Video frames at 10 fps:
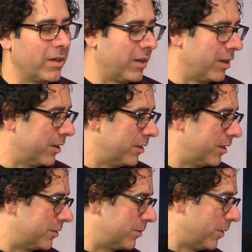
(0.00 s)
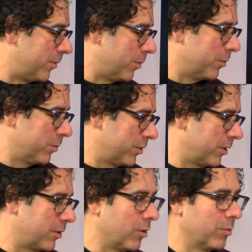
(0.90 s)
And it's 51%
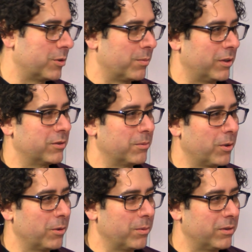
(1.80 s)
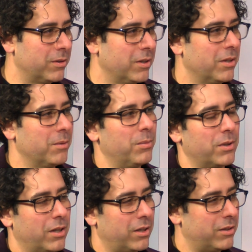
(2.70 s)
corn, which makes it a bourbon. Okay. But it
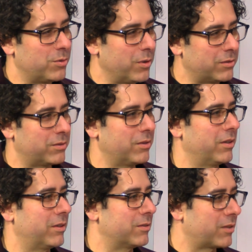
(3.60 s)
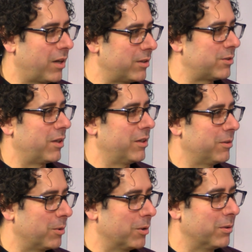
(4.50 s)
kind of drinks like a scotch and a
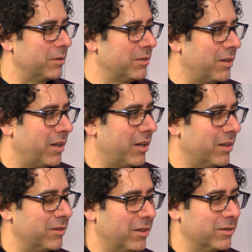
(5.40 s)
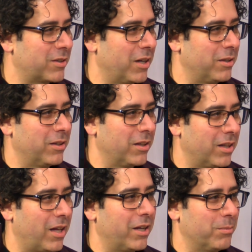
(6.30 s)
bourbon, and it's got a
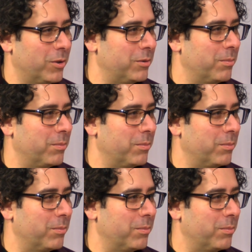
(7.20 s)
lot of malted